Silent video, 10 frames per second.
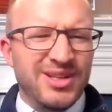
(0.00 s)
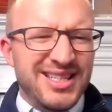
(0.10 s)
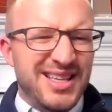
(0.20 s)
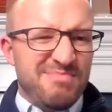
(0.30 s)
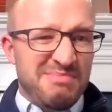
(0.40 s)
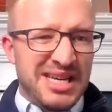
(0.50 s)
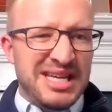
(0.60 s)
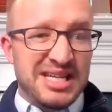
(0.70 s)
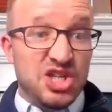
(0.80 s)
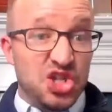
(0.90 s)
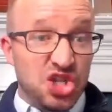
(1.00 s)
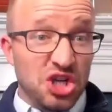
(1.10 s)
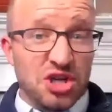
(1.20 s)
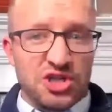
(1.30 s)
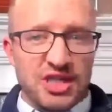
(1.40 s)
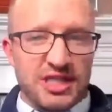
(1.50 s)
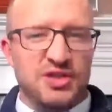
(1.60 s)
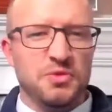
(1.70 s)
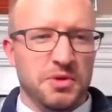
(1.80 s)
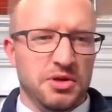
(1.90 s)
What does it mean to judge
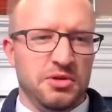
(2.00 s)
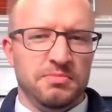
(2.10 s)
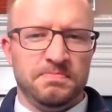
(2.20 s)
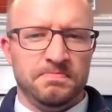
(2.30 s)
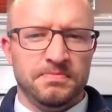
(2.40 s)
Israel?